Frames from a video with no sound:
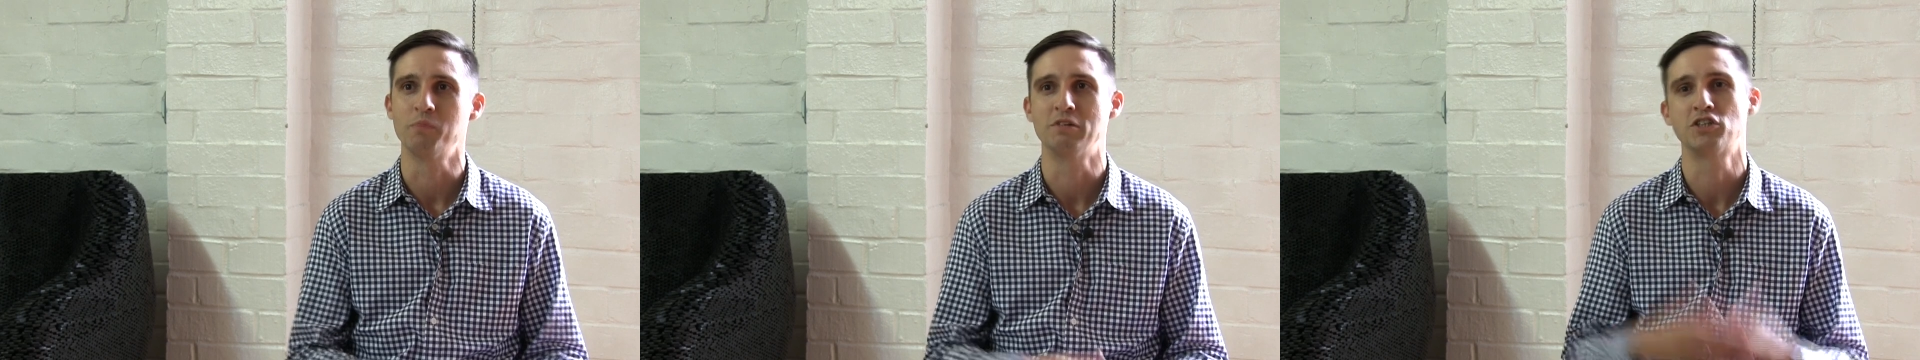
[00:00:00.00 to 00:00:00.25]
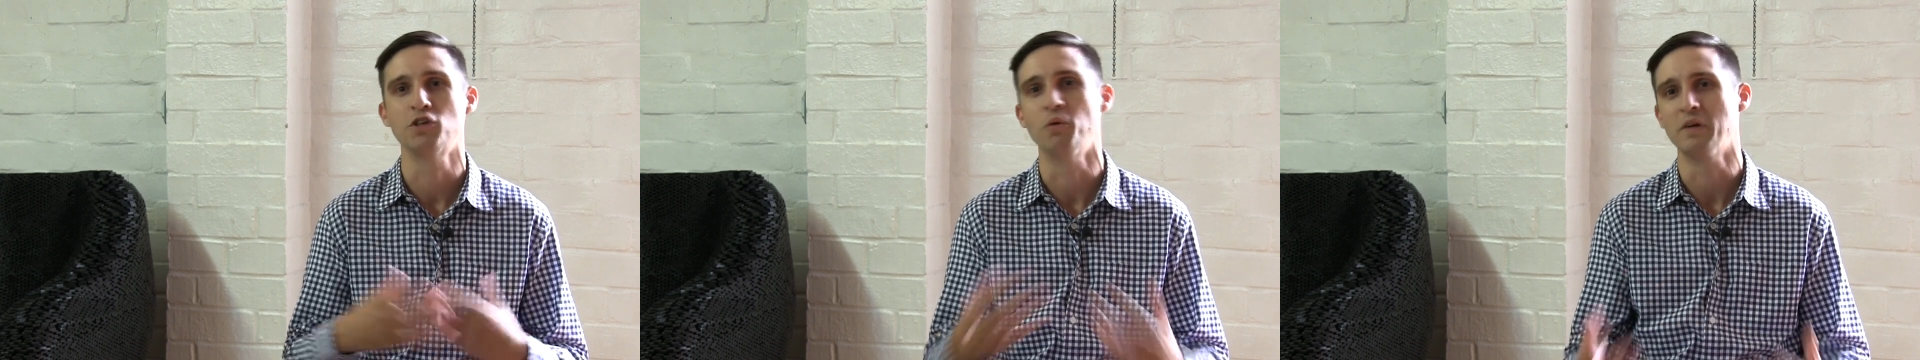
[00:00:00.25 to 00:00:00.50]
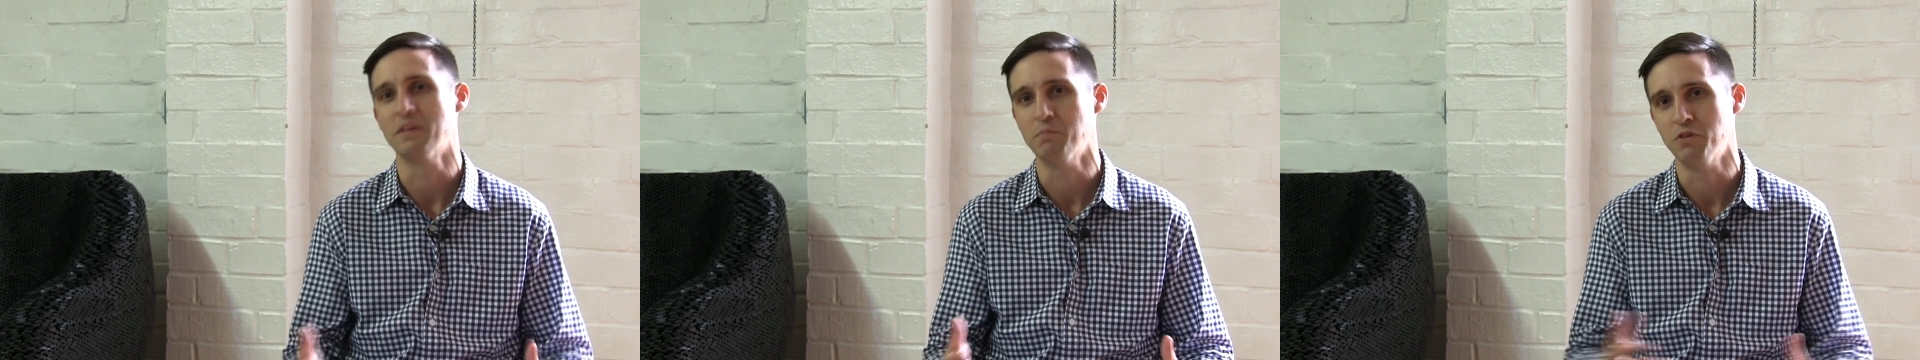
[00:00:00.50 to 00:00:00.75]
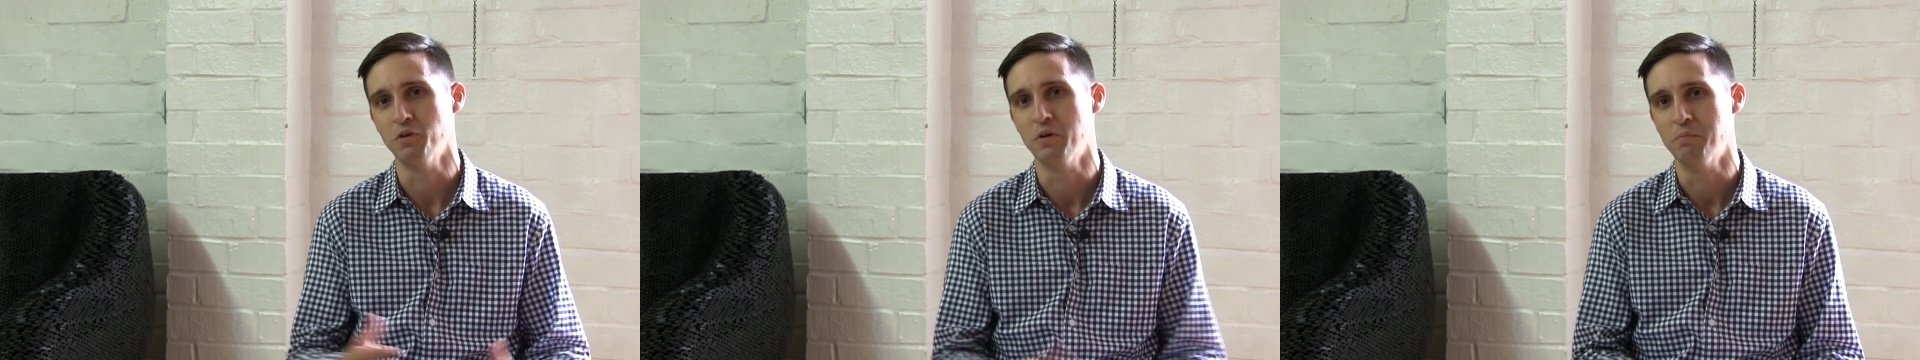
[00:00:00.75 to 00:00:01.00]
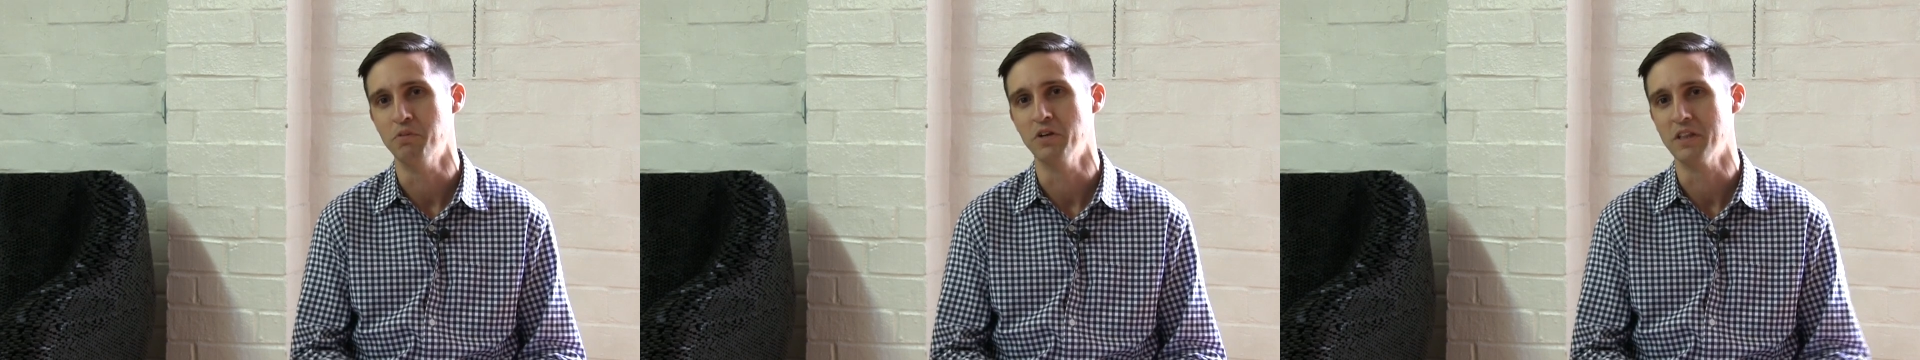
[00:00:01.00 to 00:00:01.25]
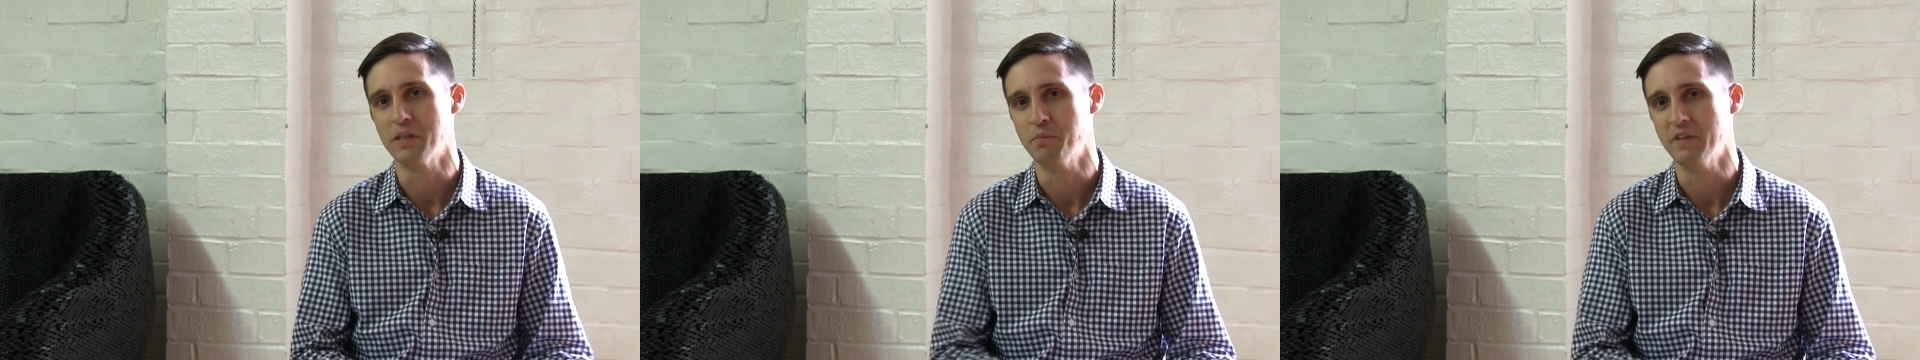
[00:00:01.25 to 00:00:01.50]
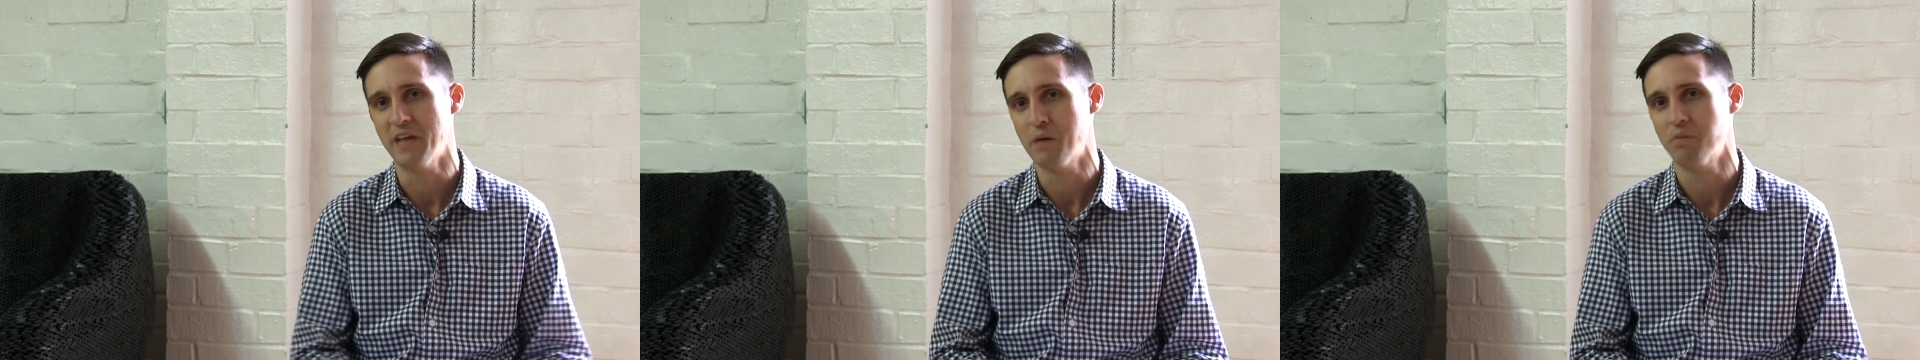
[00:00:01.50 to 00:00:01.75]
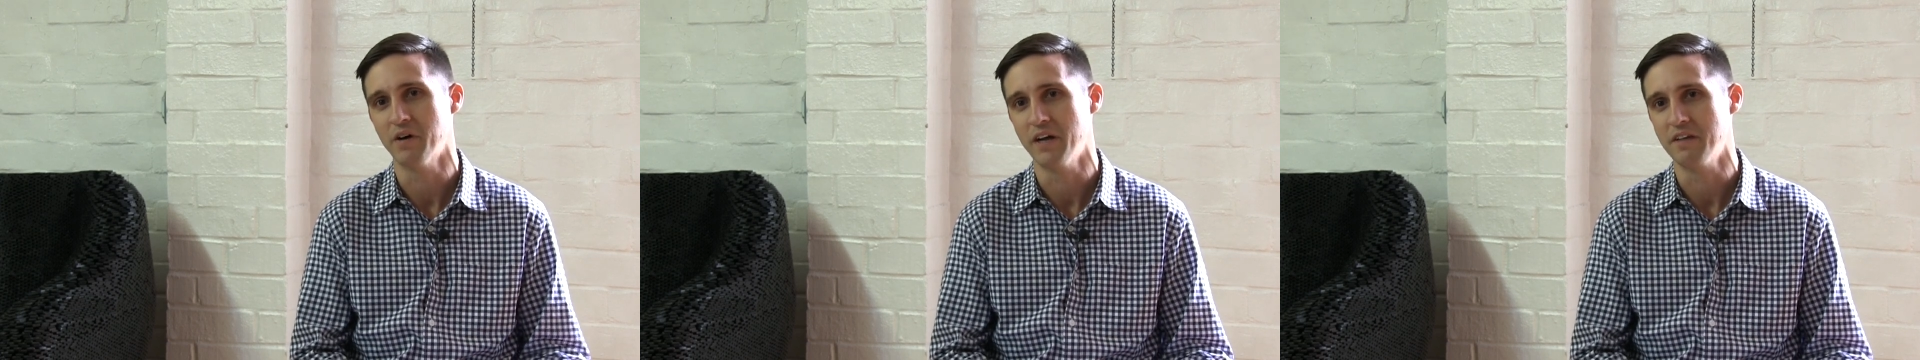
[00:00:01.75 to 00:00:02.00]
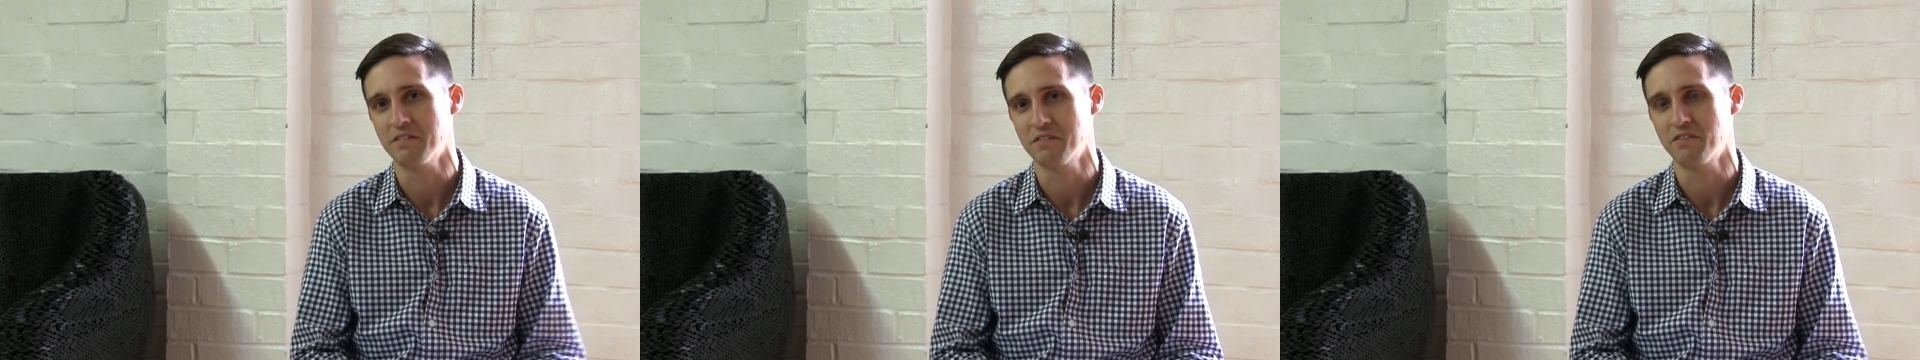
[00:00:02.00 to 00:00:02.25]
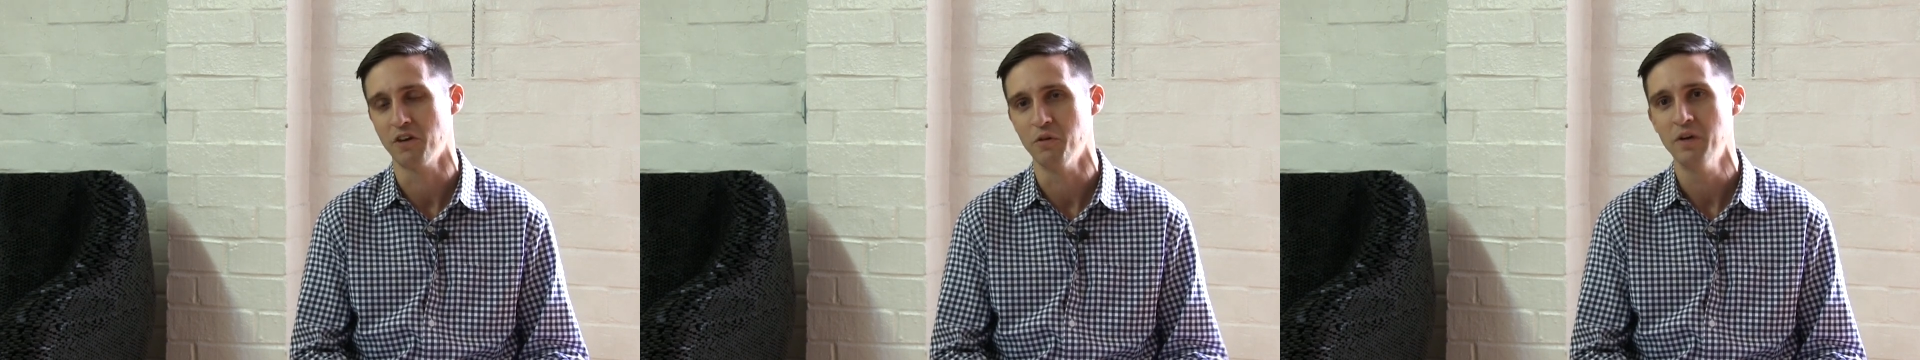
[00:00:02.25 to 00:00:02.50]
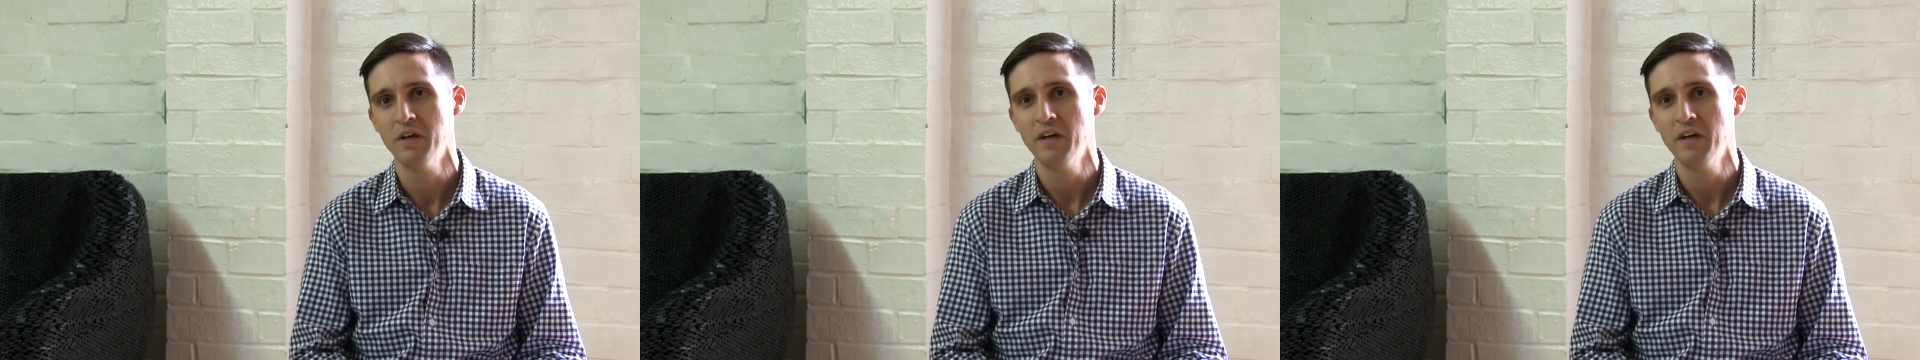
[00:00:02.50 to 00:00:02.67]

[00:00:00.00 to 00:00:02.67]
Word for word: but showing them to it and putting them in that place. So,